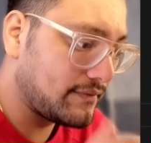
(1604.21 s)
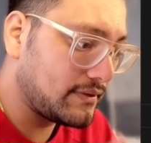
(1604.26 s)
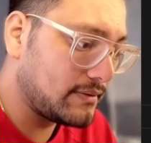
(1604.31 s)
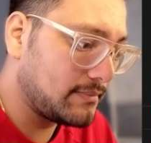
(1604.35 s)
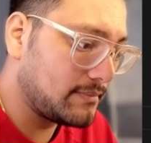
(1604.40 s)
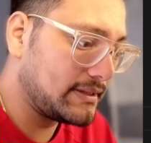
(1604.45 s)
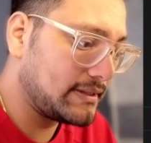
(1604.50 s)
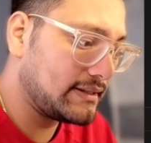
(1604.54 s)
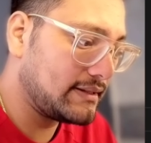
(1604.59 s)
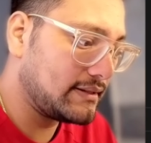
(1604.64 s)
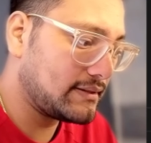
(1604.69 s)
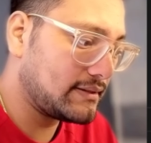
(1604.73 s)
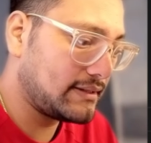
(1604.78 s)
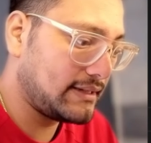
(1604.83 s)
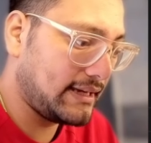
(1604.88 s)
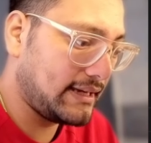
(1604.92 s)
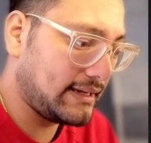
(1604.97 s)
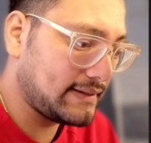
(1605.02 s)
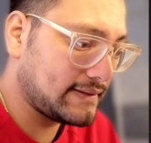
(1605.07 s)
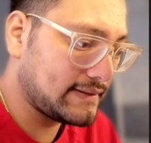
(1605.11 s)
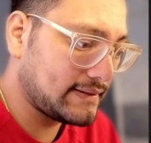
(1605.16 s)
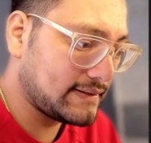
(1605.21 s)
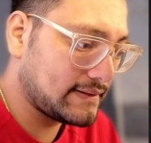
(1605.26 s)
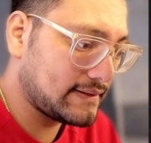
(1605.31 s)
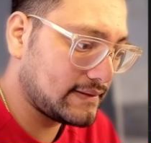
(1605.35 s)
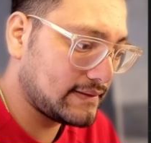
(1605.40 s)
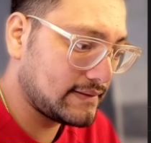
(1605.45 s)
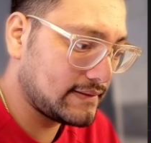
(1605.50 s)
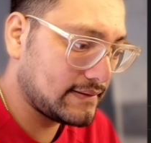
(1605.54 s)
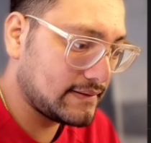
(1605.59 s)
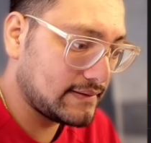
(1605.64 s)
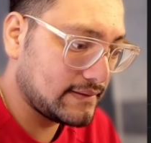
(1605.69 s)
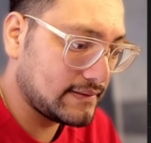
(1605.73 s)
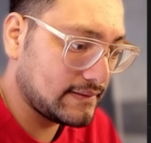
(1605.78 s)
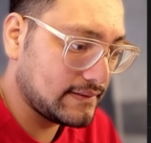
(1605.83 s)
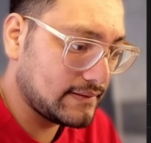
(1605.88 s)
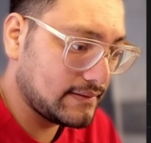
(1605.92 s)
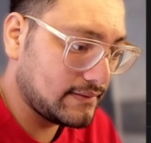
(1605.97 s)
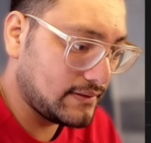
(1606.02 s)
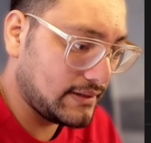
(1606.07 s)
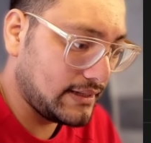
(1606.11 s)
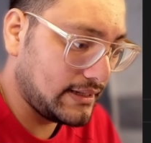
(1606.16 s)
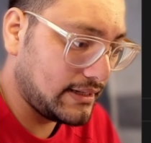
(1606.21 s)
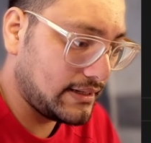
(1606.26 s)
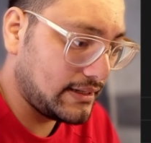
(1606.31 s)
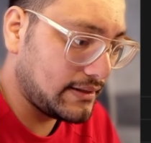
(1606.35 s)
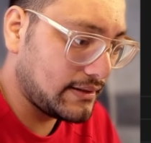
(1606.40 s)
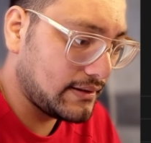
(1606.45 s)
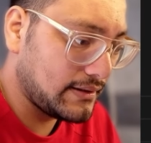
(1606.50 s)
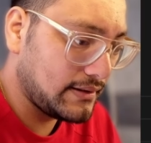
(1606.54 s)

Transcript: be the text, right?